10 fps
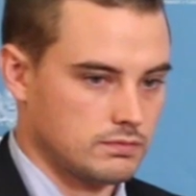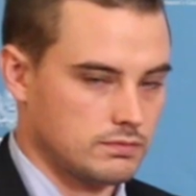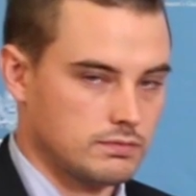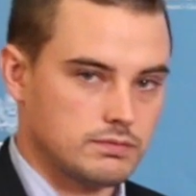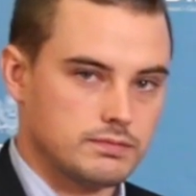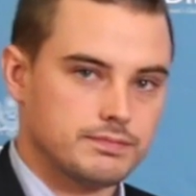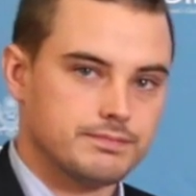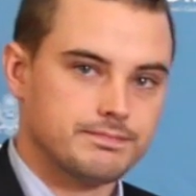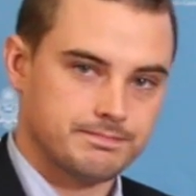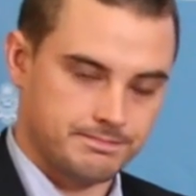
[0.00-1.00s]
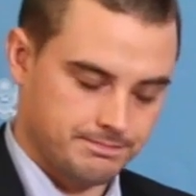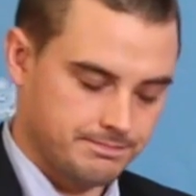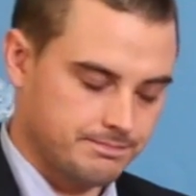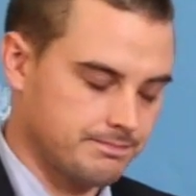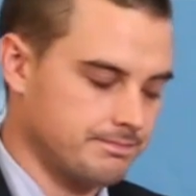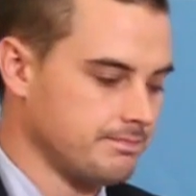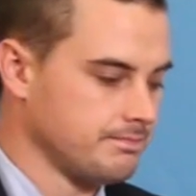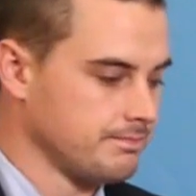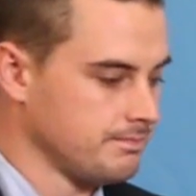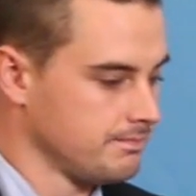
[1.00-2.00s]

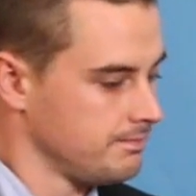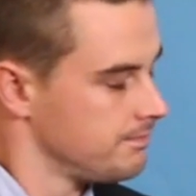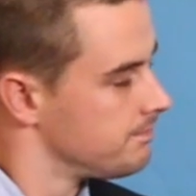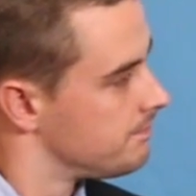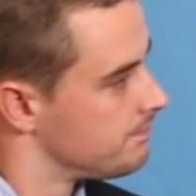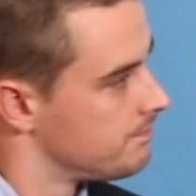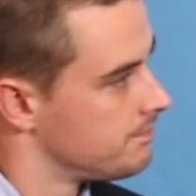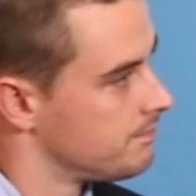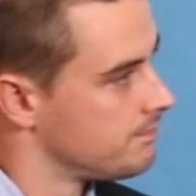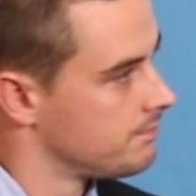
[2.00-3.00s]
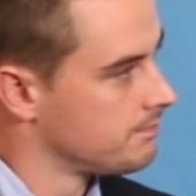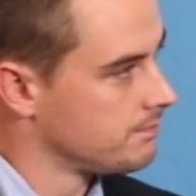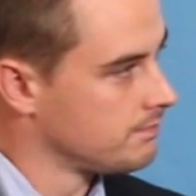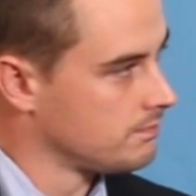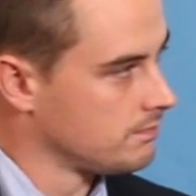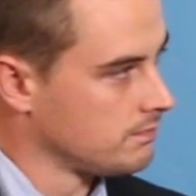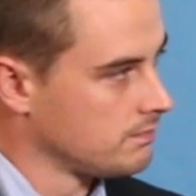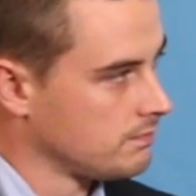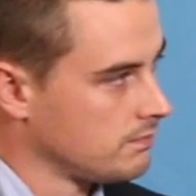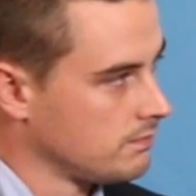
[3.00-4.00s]

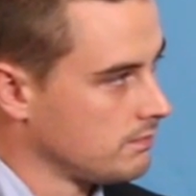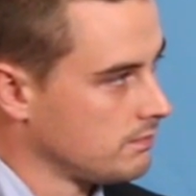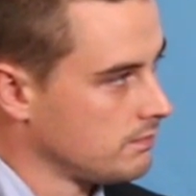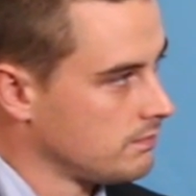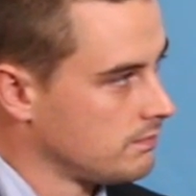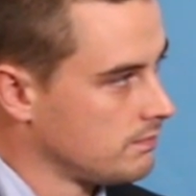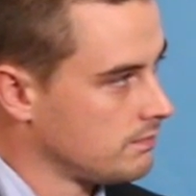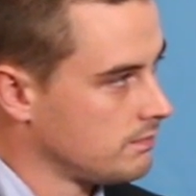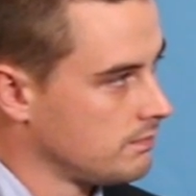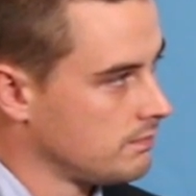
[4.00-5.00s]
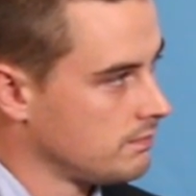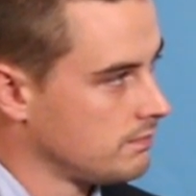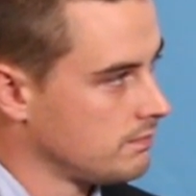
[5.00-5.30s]
This person isn't speaking.